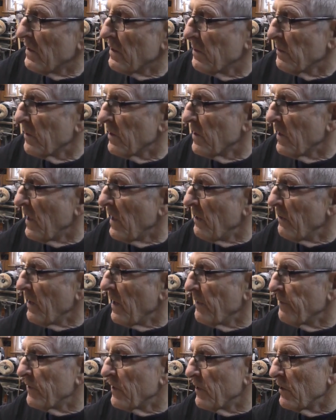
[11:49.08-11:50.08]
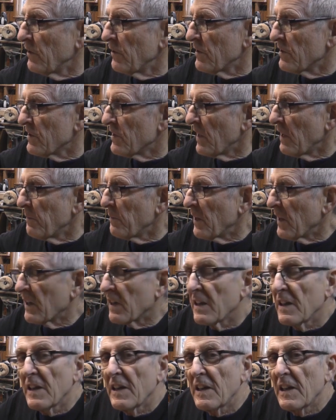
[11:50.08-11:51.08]
where now we have to do the same
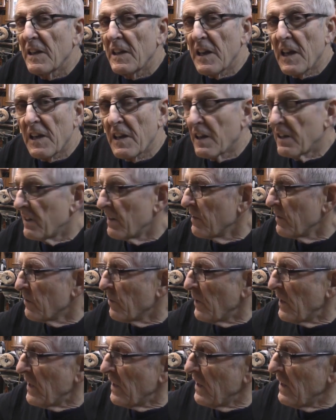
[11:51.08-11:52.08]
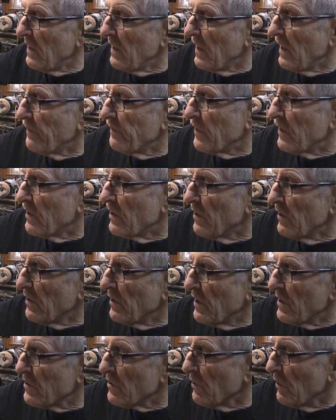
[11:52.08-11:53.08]
thing. And that 120, I have to turn
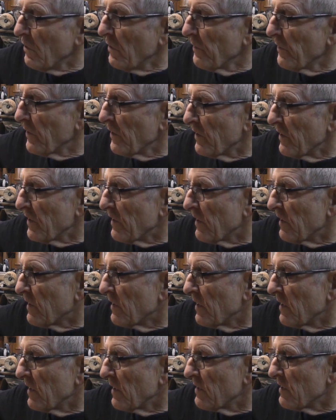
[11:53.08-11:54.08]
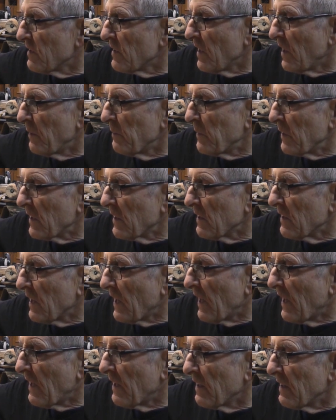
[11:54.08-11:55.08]
this over this time to get
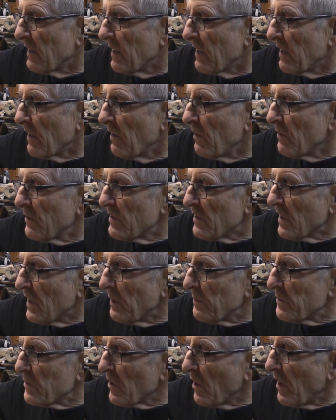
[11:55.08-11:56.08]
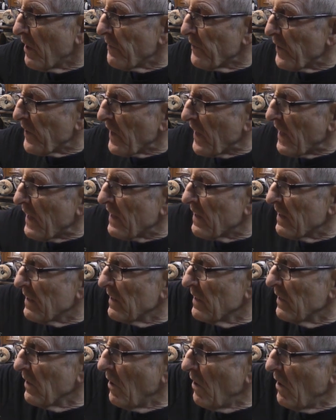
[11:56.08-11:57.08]
that. And it always comes off of
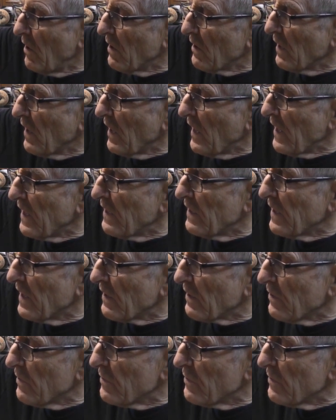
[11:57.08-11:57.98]
that long line that